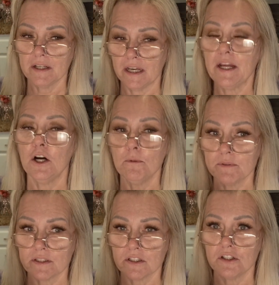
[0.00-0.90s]
it
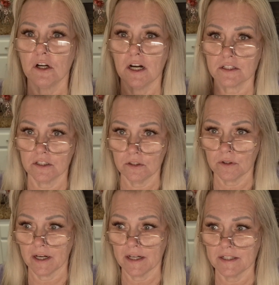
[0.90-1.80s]
helps to talk to you
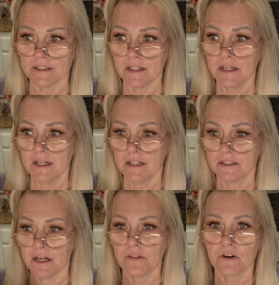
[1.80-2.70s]
guys,
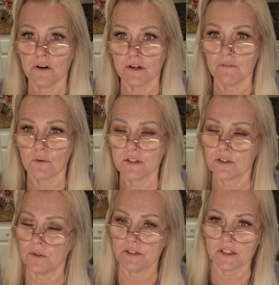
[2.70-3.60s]
to other carnivores
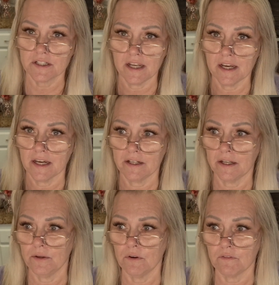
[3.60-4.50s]
who understand
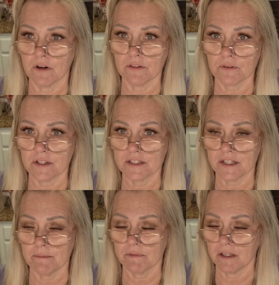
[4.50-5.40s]
and who have gone through the
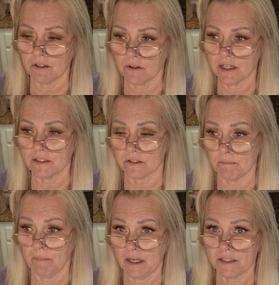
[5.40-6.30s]
same thing. You guys are
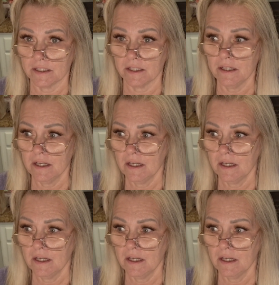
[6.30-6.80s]
amazing.